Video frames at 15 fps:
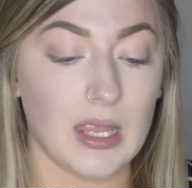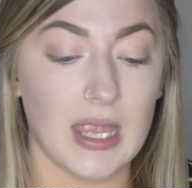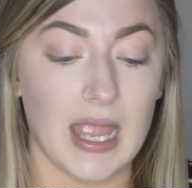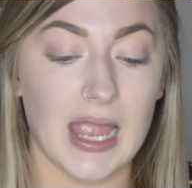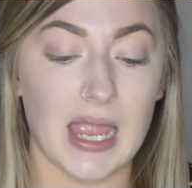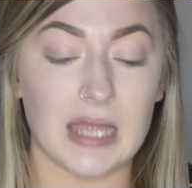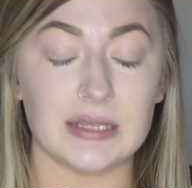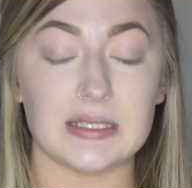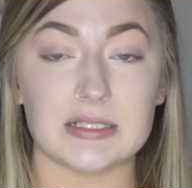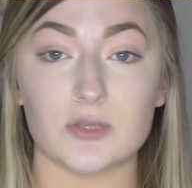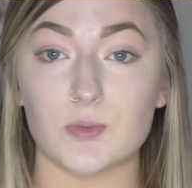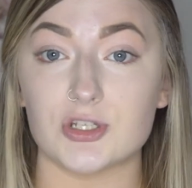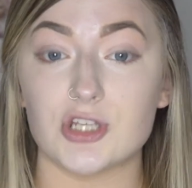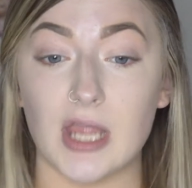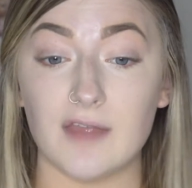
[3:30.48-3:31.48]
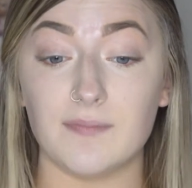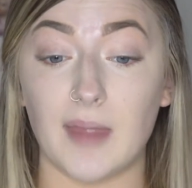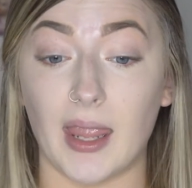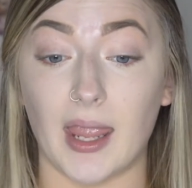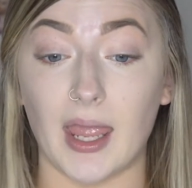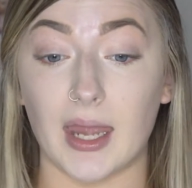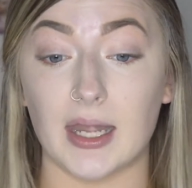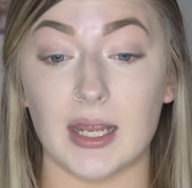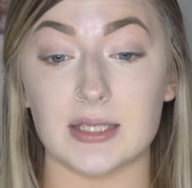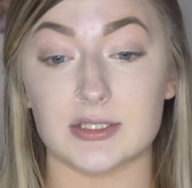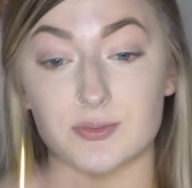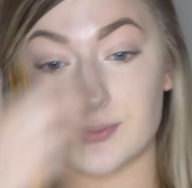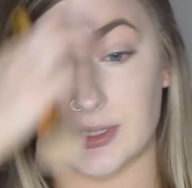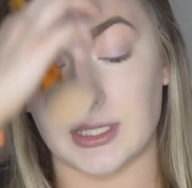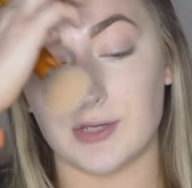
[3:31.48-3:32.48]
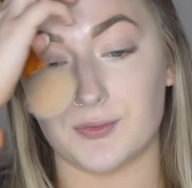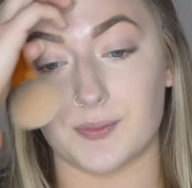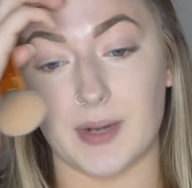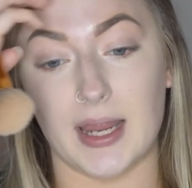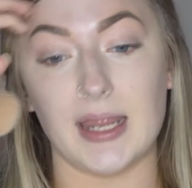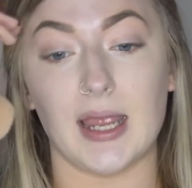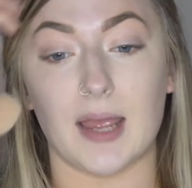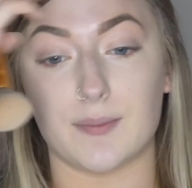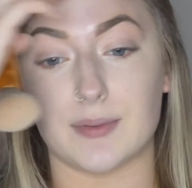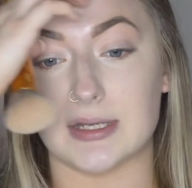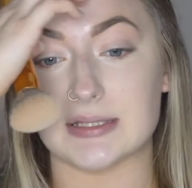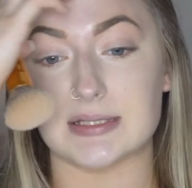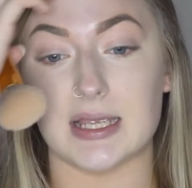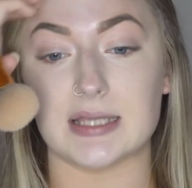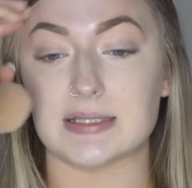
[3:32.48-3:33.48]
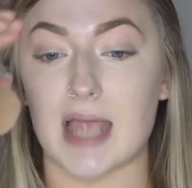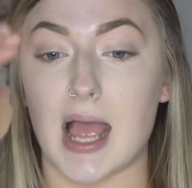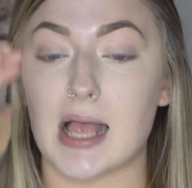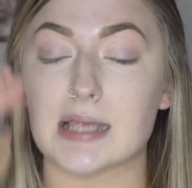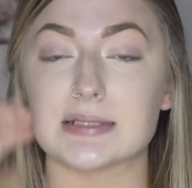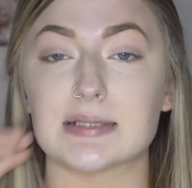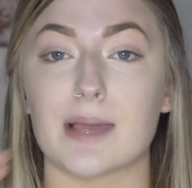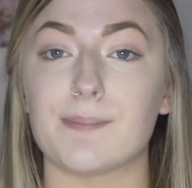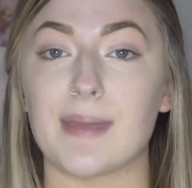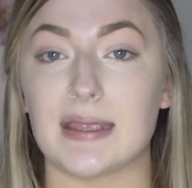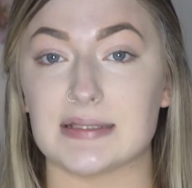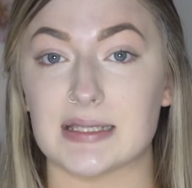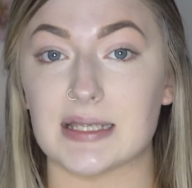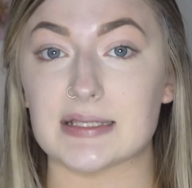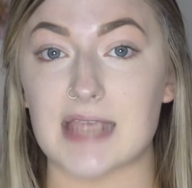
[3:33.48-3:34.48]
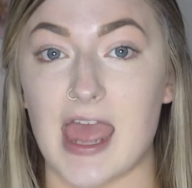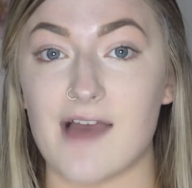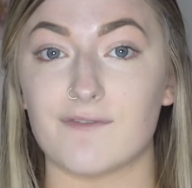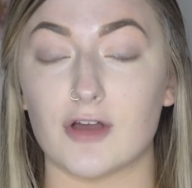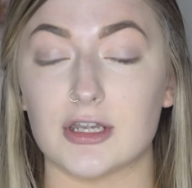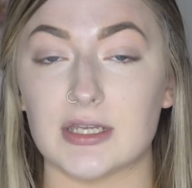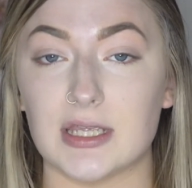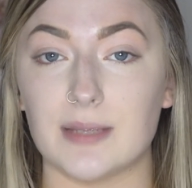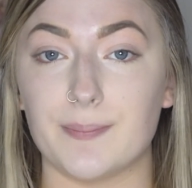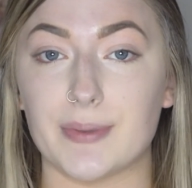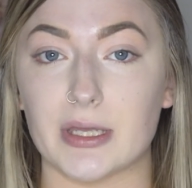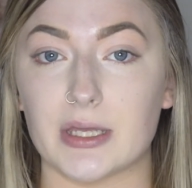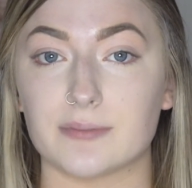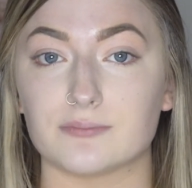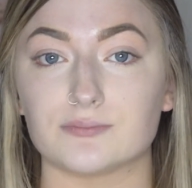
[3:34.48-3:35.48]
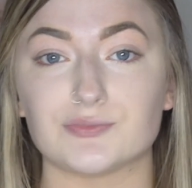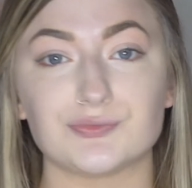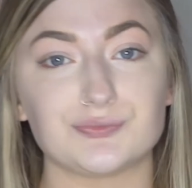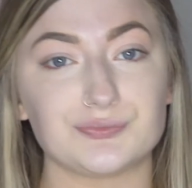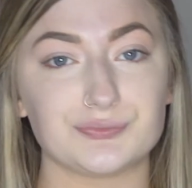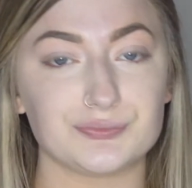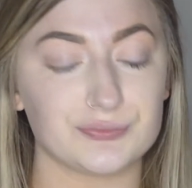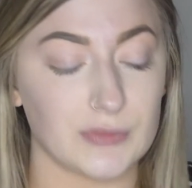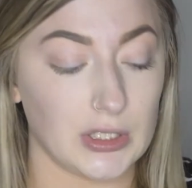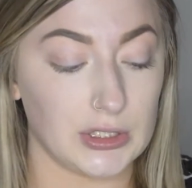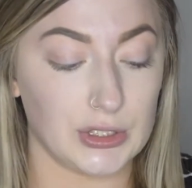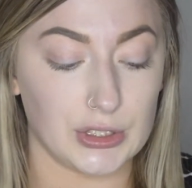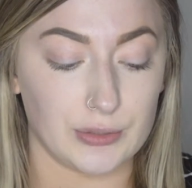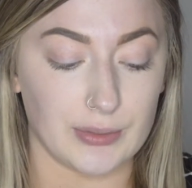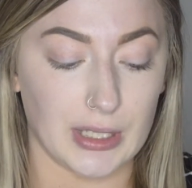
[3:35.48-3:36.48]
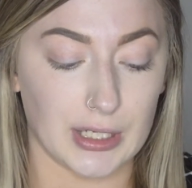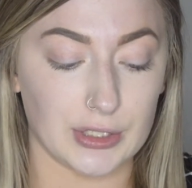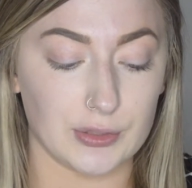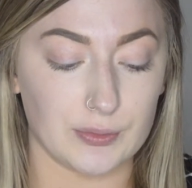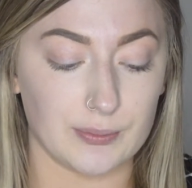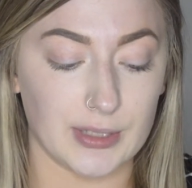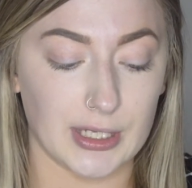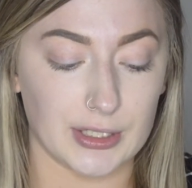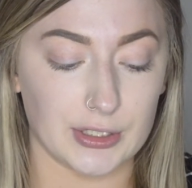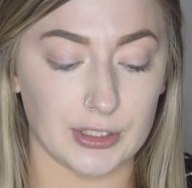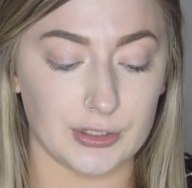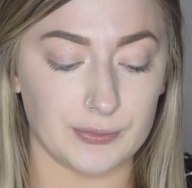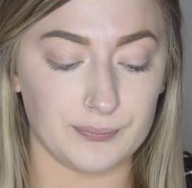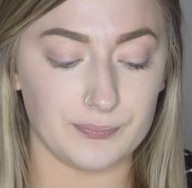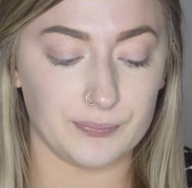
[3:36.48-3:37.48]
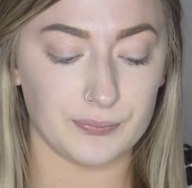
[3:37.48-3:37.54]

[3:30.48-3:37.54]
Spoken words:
And this is what she gave me, and it's really great. I wouldn't say it's as amazing as Kat Von D, but you know, we gotta do what we gotta do.